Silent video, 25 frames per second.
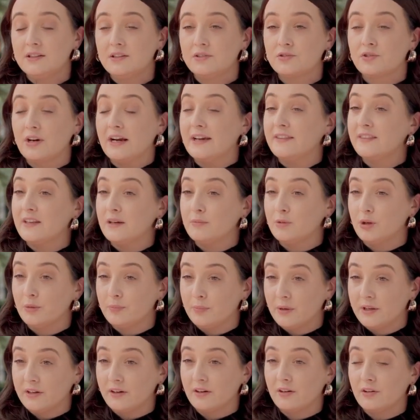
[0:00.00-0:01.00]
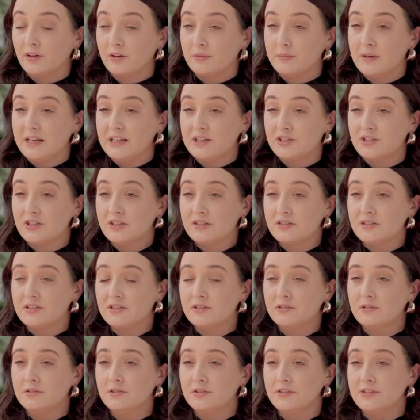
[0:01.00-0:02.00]
trained them up on our automation
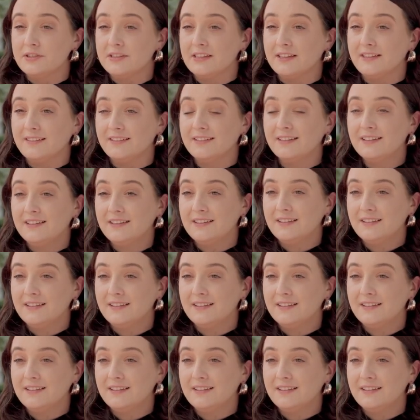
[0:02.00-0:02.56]
tools and